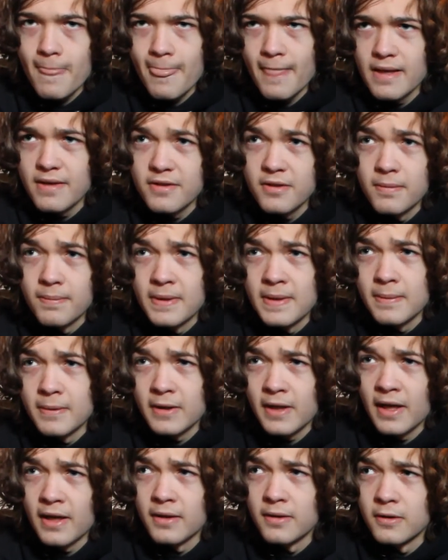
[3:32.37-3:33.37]
So people
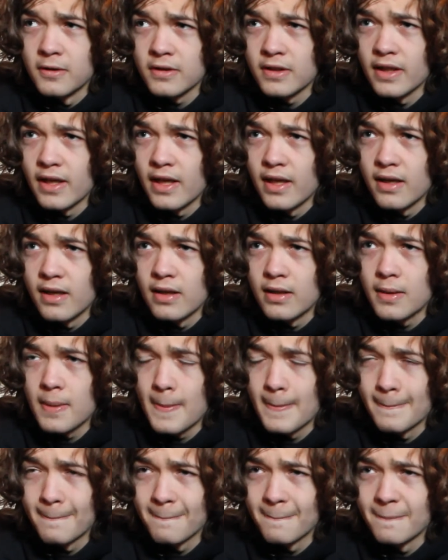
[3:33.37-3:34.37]
kind of looked at it,
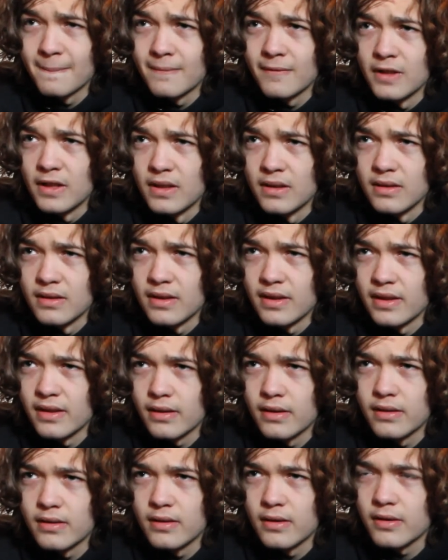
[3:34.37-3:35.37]
and they're like,
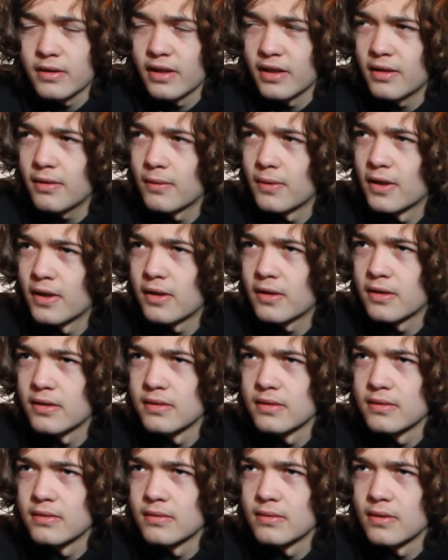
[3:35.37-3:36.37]
okay, well,
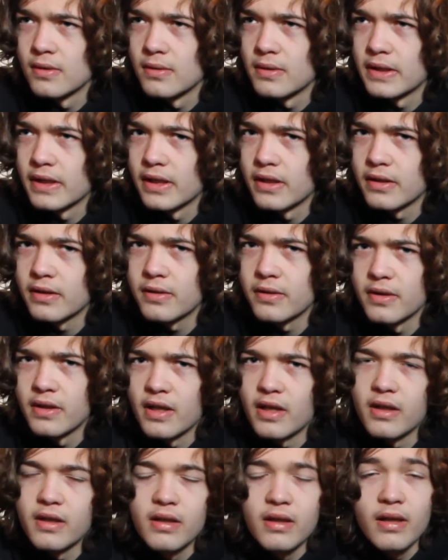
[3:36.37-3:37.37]
what are we going to do? And
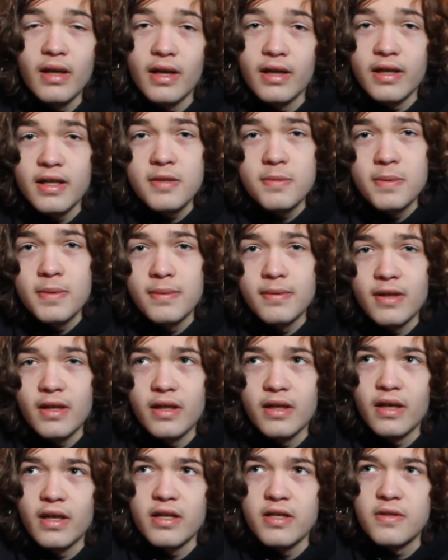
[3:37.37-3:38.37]
then I guess people kind
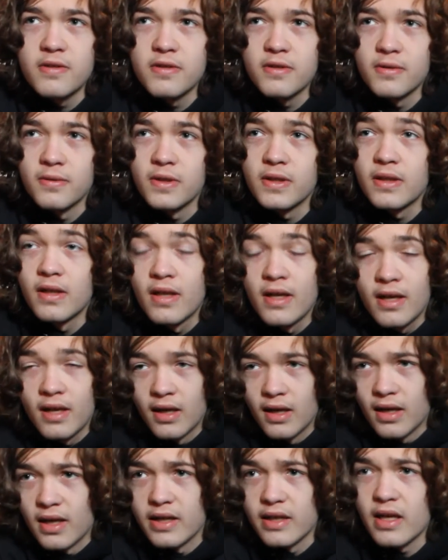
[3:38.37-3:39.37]
of got used to it.
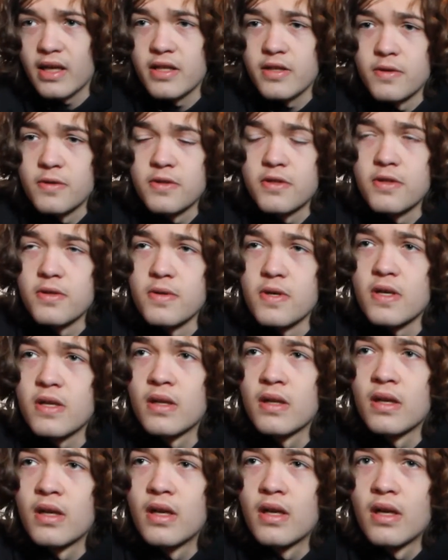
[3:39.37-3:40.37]
I got used to it,
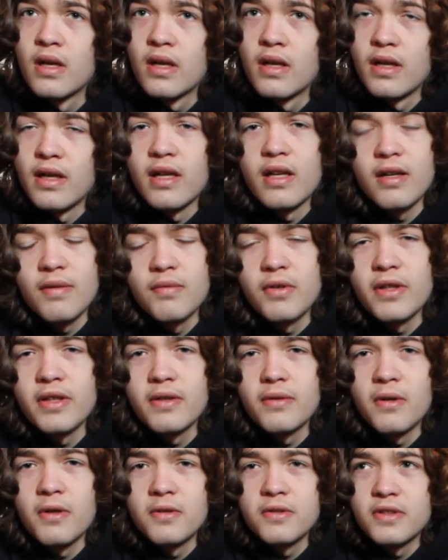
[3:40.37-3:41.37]
and I've really
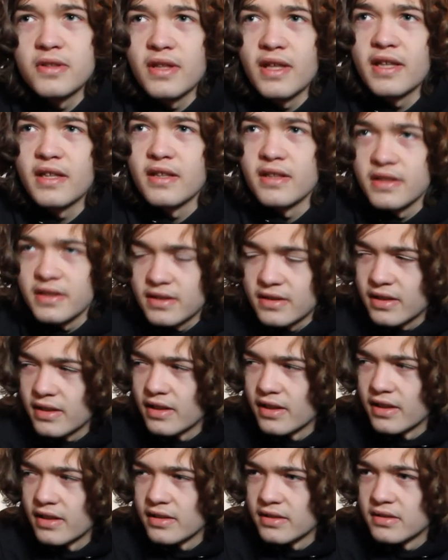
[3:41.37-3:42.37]
grown to like it.
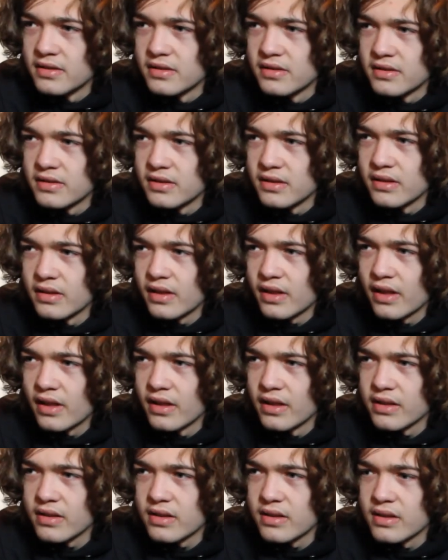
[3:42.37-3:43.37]
So yeah,
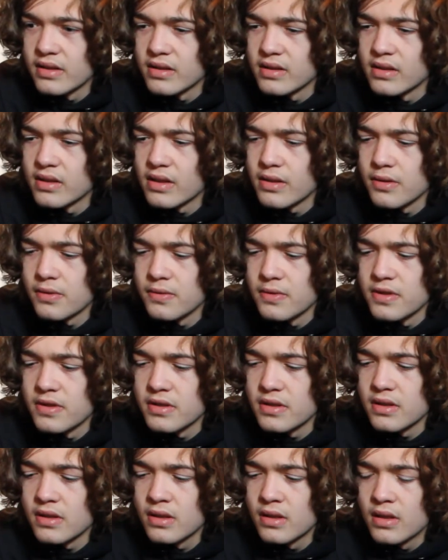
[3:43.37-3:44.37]
that's another
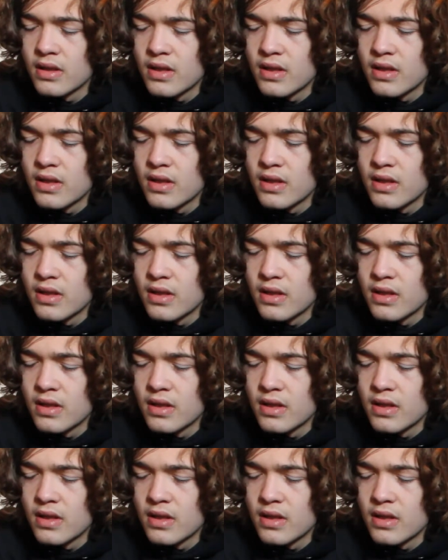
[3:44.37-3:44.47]
reason.